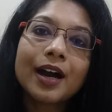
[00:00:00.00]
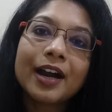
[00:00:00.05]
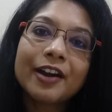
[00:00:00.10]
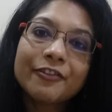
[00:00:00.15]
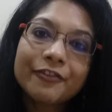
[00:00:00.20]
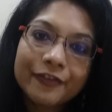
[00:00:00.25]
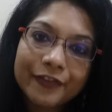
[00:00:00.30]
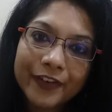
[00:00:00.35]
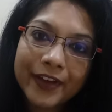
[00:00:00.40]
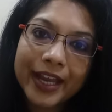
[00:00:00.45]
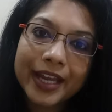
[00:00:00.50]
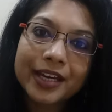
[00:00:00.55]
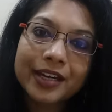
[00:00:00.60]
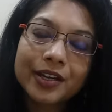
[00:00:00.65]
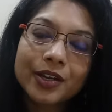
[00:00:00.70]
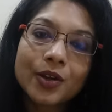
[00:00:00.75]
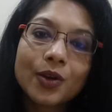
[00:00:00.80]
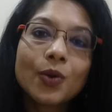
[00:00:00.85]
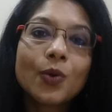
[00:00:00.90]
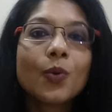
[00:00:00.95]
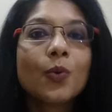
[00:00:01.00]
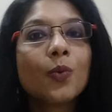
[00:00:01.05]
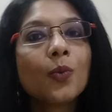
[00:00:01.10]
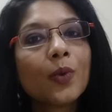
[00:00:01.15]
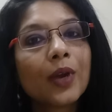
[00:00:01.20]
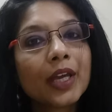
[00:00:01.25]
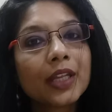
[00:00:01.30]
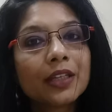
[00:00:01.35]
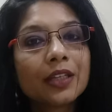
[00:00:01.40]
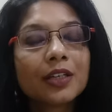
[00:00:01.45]
are fed
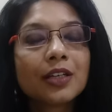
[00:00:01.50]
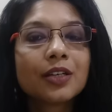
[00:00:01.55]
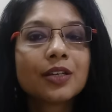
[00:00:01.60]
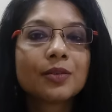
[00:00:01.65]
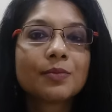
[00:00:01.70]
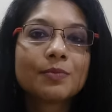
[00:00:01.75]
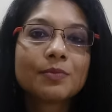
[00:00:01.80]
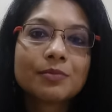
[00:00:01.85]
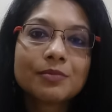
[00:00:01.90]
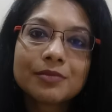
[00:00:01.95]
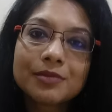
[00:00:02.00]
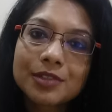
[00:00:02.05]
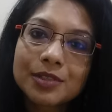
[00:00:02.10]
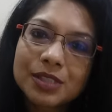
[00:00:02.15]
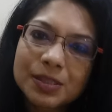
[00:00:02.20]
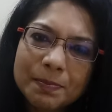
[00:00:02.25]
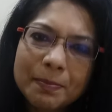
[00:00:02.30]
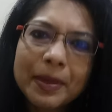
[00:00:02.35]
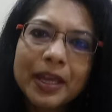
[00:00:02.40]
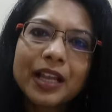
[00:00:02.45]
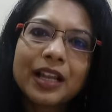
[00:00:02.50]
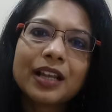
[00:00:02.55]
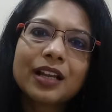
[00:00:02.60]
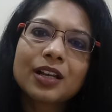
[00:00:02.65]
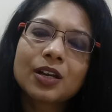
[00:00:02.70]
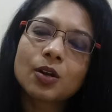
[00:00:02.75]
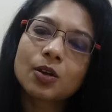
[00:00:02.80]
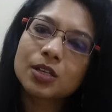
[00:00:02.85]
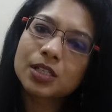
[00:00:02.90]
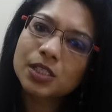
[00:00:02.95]
with
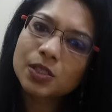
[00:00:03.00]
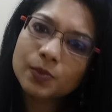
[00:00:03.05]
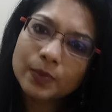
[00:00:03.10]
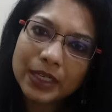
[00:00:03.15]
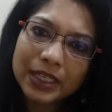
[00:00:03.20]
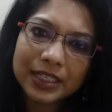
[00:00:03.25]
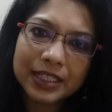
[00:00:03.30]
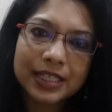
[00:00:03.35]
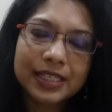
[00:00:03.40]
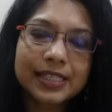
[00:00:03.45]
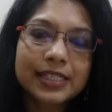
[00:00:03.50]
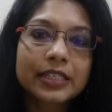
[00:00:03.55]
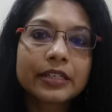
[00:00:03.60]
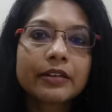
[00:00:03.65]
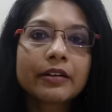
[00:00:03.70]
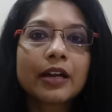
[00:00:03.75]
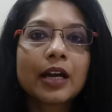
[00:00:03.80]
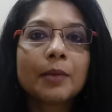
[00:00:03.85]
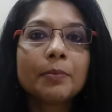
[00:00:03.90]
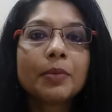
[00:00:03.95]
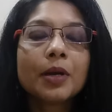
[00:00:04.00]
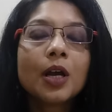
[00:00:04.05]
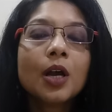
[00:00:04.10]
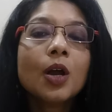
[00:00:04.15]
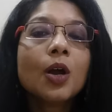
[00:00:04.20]
milk, sweetened syrup,